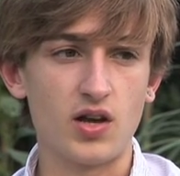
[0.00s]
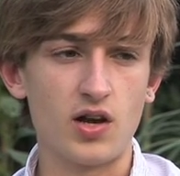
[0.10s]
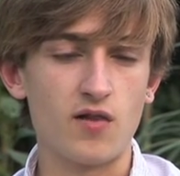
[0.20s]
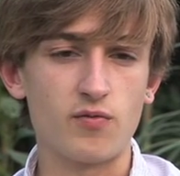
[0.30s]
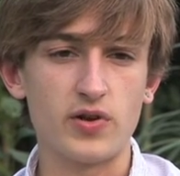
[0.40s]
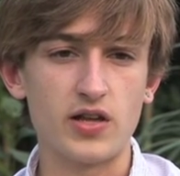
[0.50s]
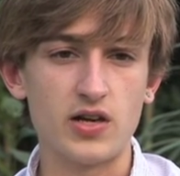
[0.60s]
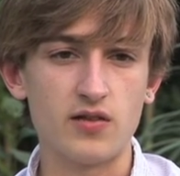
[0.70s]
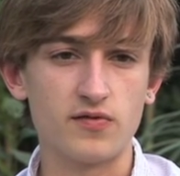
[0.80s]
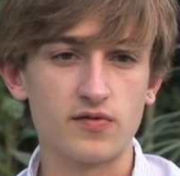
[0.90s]
and love where they
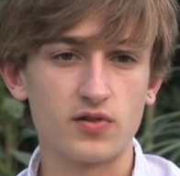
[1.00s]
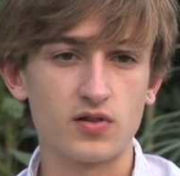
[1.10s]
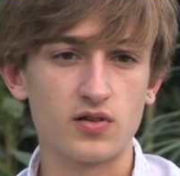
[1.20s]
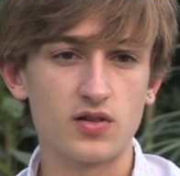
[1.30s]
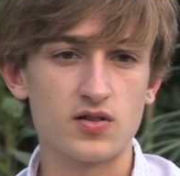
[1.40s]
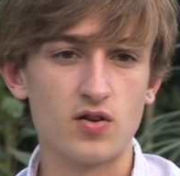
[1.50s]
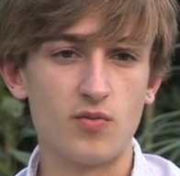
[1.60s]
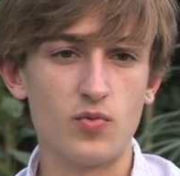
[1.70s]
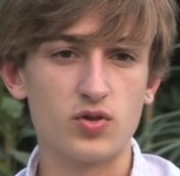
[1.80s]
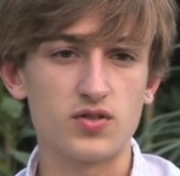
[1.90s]
live. And there's a
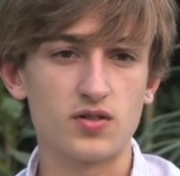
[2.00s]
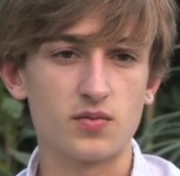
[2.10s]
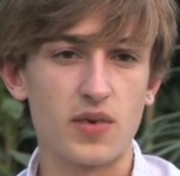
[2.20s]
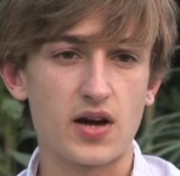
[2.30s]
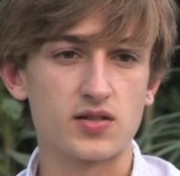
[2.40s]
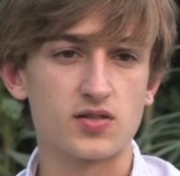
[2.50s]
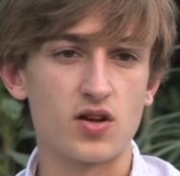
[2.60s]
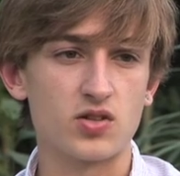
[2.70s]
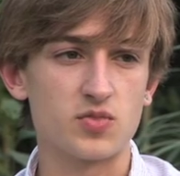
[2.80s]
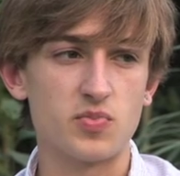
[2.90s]
lot more to
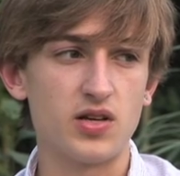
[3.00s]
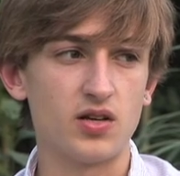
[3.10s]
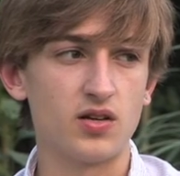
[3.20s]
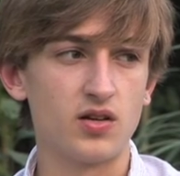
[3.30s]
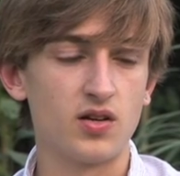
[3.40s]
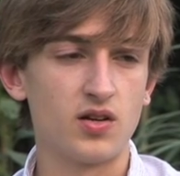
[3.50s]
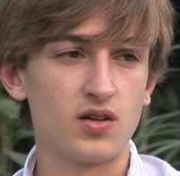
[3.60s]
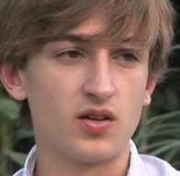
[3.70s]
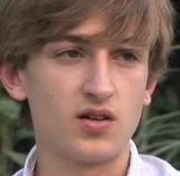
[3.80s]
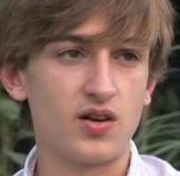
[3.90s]
Pakistan just being
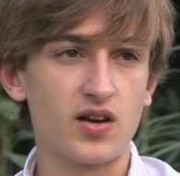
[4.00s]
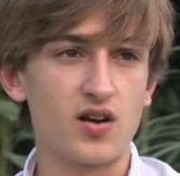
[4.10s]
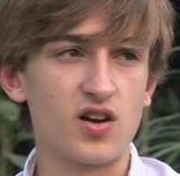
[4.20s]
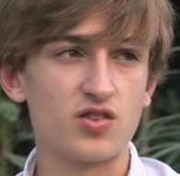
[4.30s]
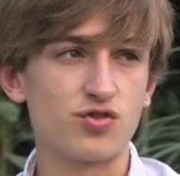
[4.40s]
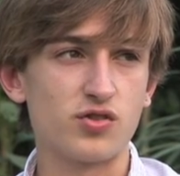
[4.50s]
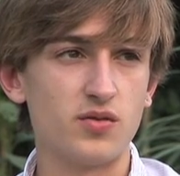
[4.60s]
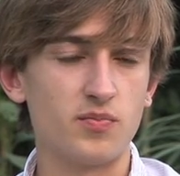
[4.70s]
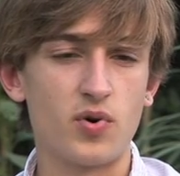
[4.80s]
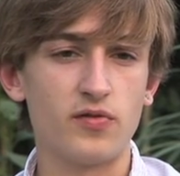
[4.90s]
like a
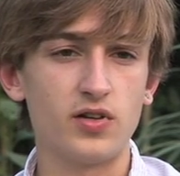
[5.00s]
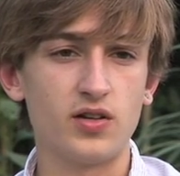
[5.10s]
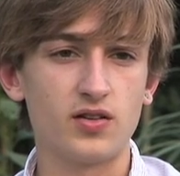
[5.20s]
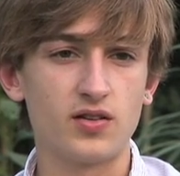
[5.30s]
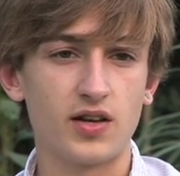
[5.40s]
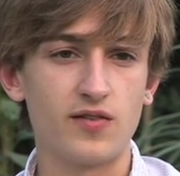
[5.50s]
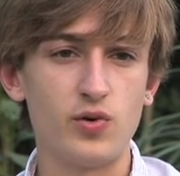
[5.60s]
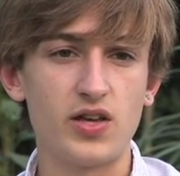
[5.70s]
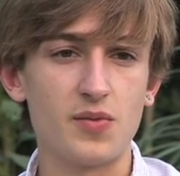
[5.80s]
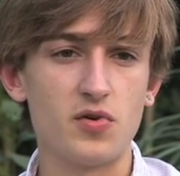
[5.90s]
country in poverty. Like, if
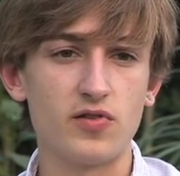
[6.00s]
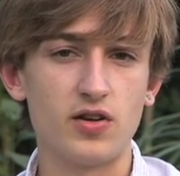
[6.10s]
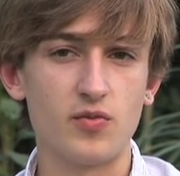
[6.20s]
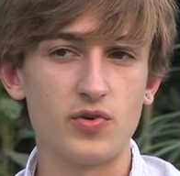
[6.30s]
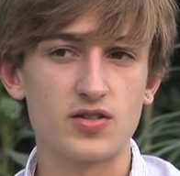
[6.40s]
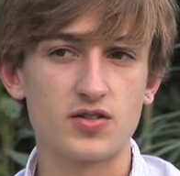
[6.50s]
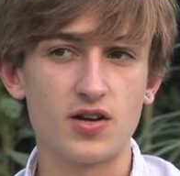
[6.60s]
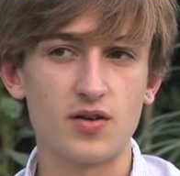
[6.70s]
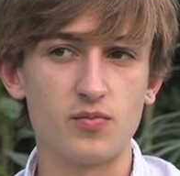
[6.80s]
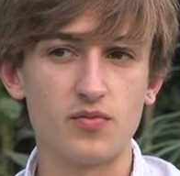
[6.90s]
we came over here and we
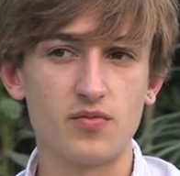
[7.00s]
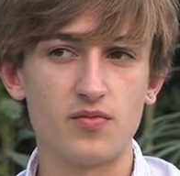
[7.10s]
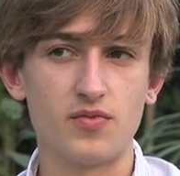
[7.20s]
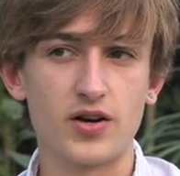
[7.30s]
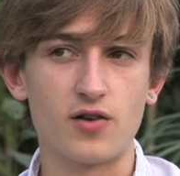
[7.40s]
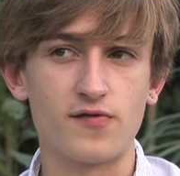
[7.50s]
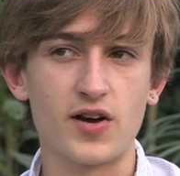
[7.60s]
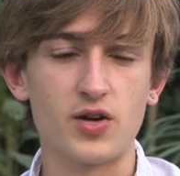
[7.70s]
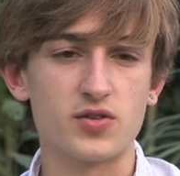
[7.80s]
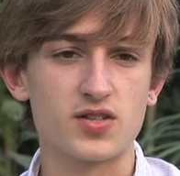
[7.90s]
assume, like our
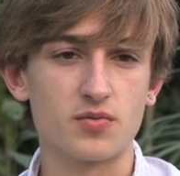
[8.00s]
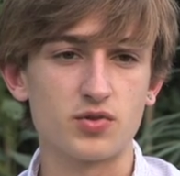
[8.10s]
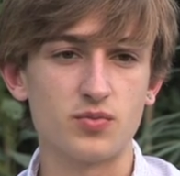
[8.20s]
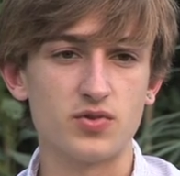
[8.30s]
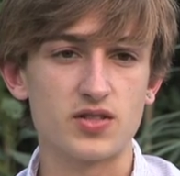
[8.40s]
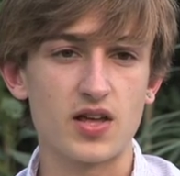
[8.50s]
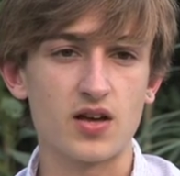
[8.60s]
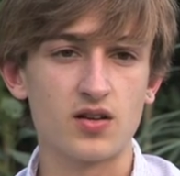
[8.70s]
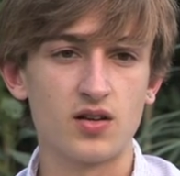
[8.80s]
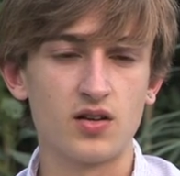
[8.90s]
final assumption was that